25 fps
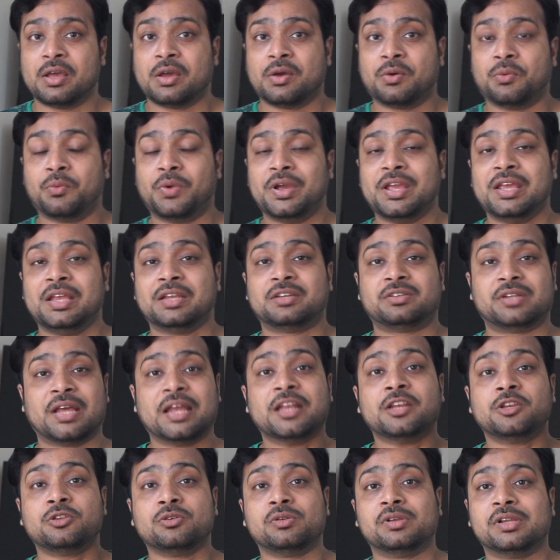We
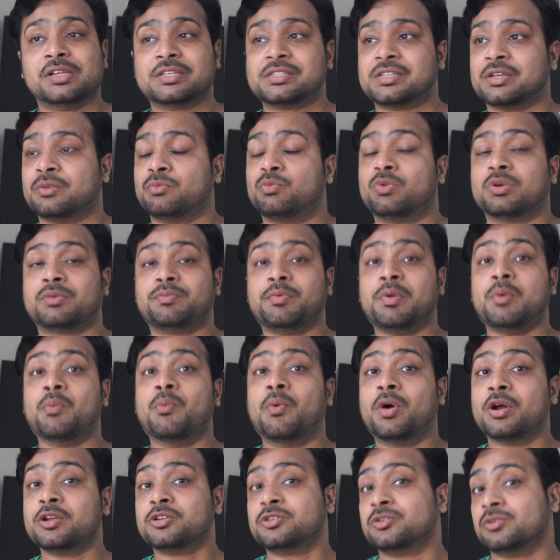tend to listen what we
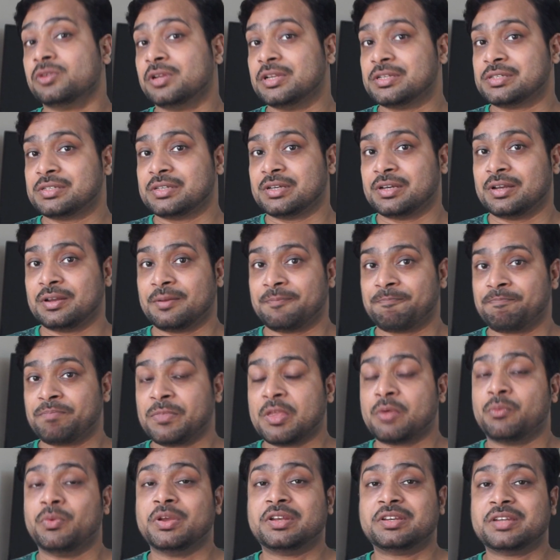want to listen.
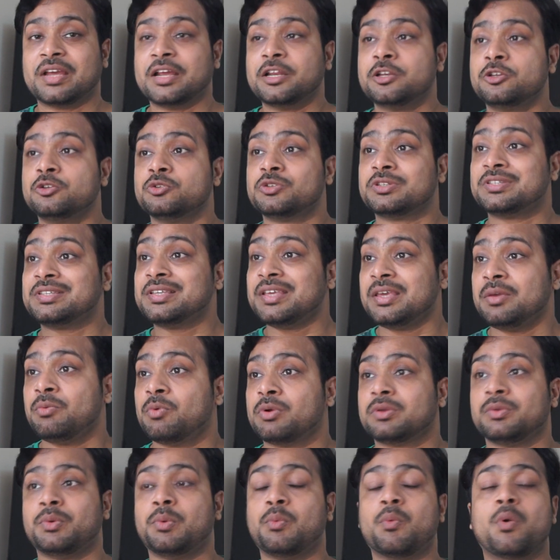We tend to see
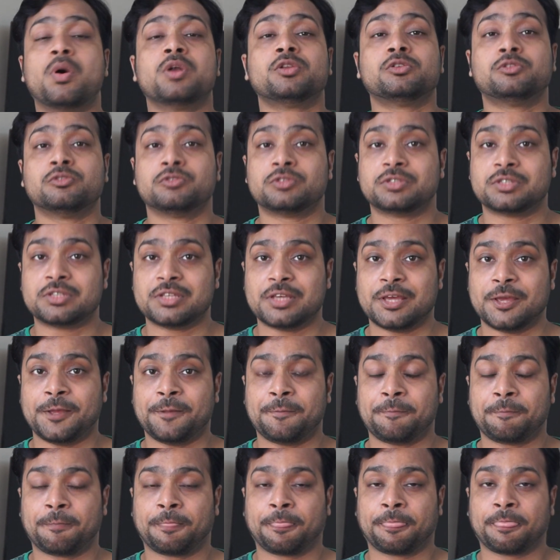what we want to see.
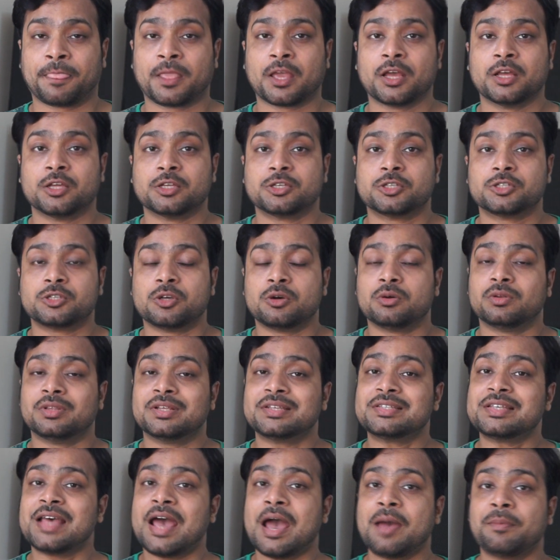So
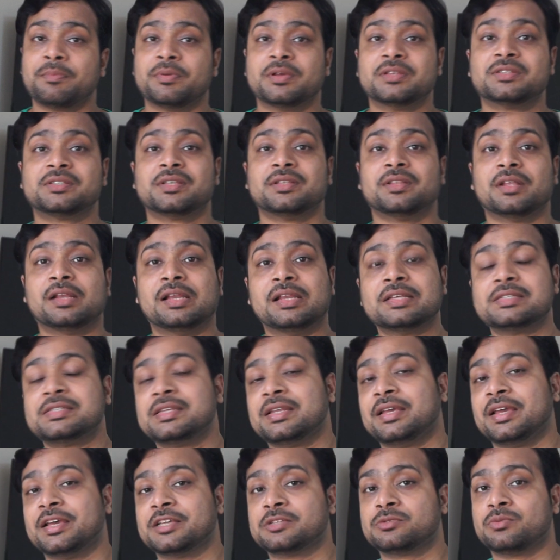this happens in the
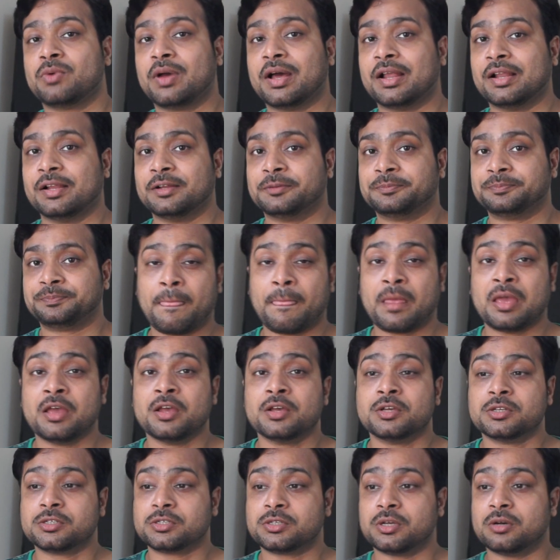listening as well.
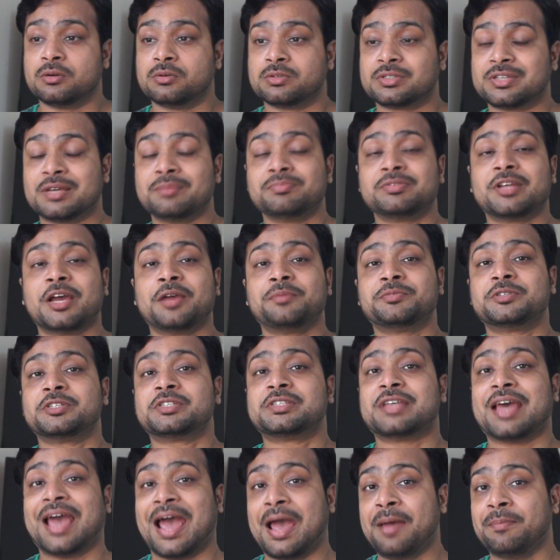So sometimes it
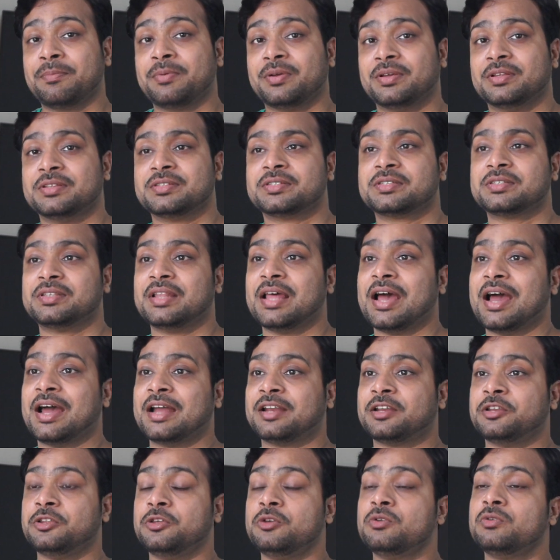happens
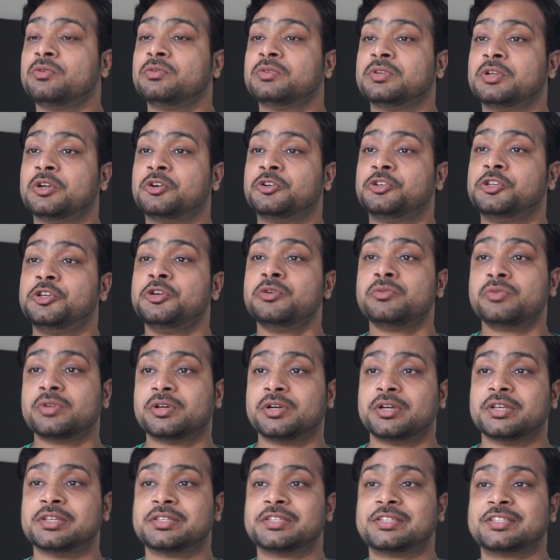that your tutor
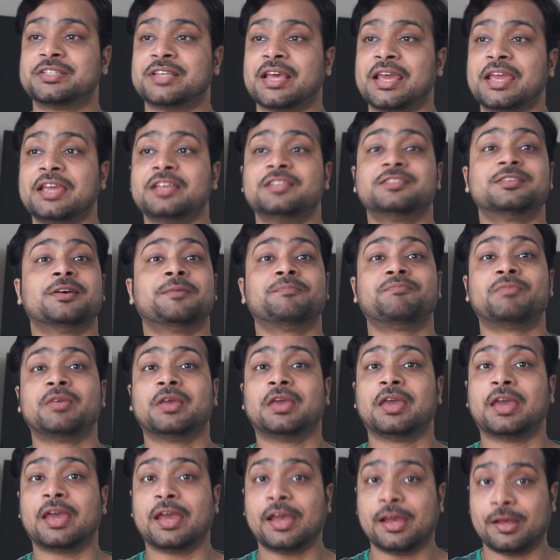is saying
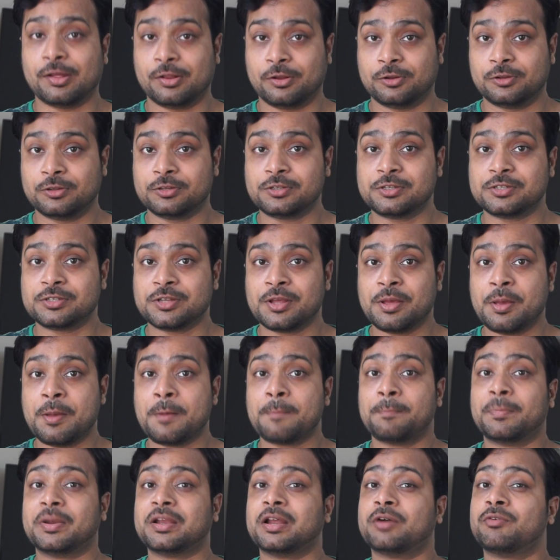something else,
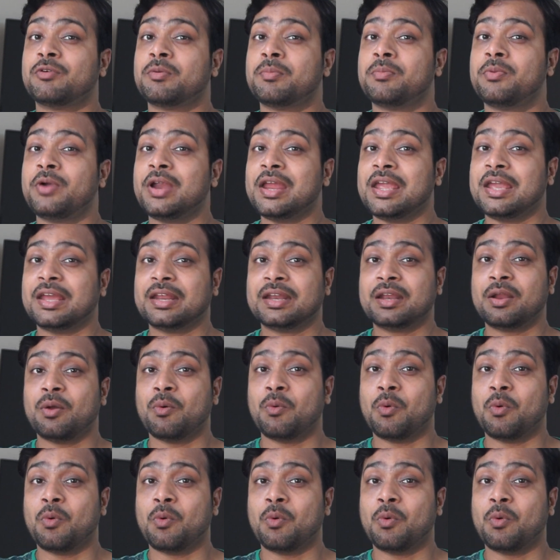but our brain